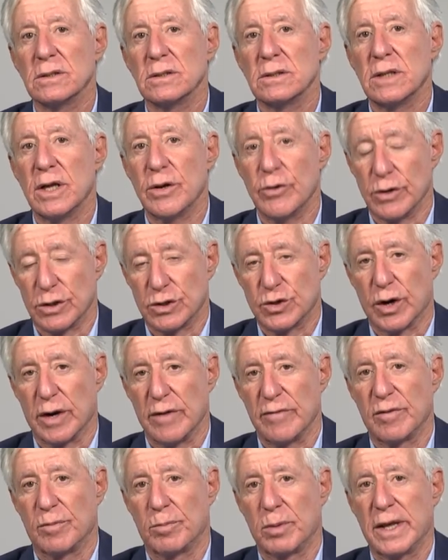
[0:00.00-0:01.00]

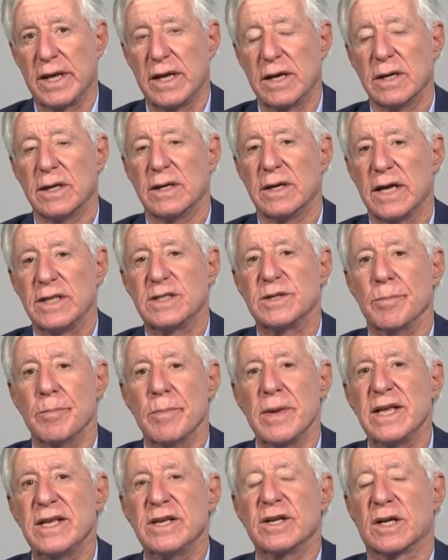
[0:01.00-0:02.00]
irretrievably. It's
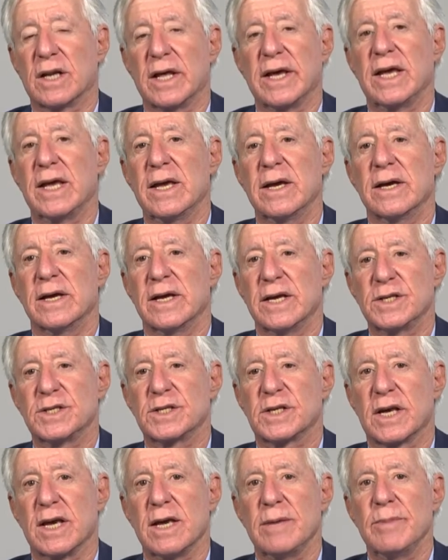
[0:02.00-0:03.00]
immediately
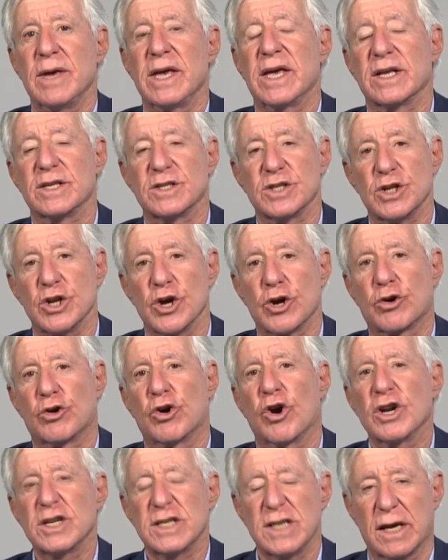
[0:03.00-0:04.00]
ischemic, it's
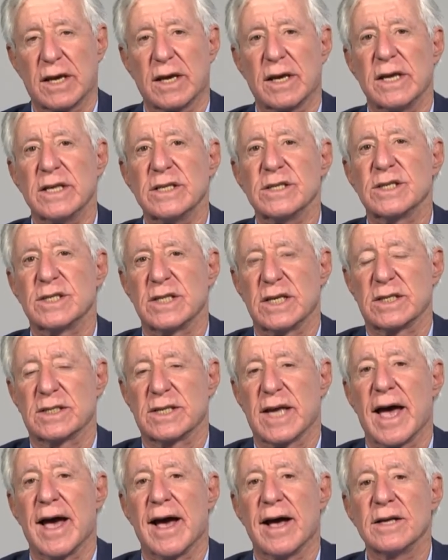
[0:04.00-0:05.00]
necrotic in 6
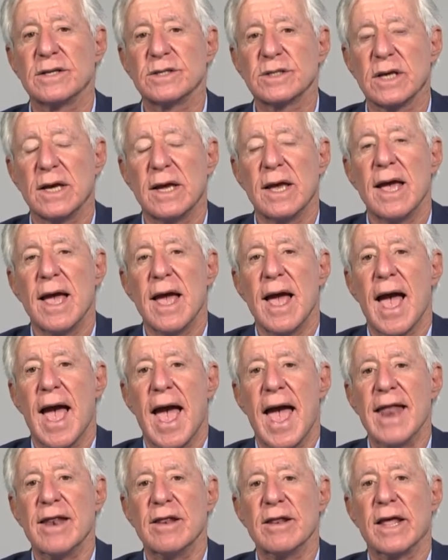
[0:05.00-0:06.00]
hours,
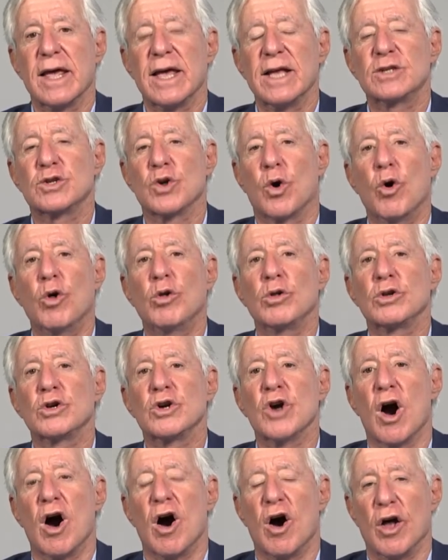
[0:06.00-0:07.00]
and it's all
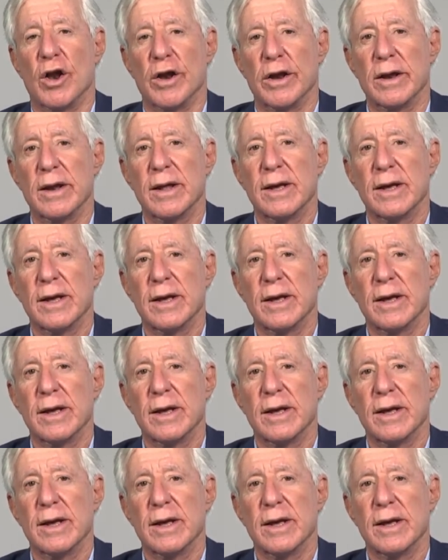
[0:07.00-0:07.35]
gone